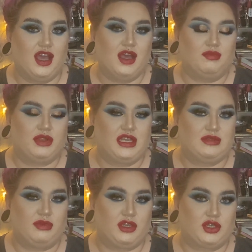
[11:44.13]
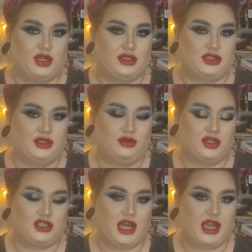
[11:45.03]
please make sure to
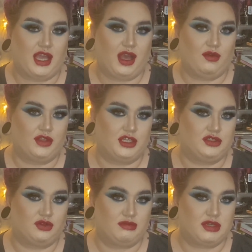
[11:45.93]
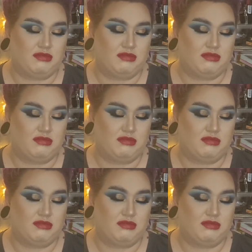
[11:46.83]
check out the description